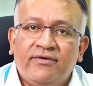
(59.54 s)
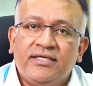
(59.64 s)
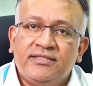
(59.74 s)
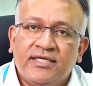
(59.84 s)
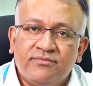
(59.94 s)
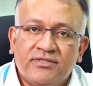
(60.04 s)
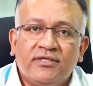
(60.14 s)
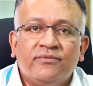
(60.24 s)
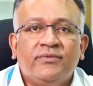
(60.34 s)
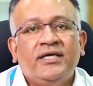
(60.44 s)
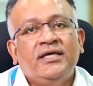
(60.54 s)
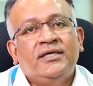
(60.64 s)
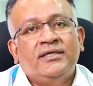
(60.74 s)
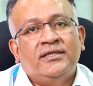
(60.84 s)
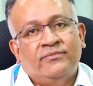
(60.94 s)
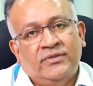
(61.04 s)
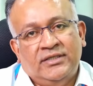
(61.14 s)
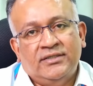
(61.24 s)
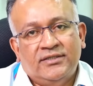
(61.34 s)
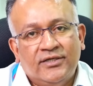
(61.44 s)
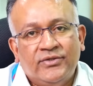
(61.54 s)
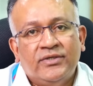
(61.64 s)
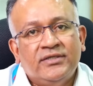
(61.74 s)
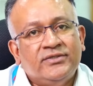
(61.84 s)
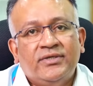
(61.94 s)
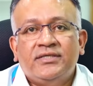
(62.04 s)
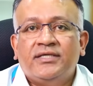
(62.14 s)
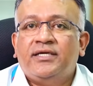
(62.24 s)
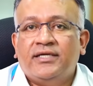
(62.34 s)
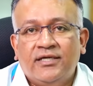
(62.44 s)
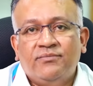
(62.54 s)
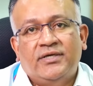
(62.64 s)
level exams kume nama institute students na train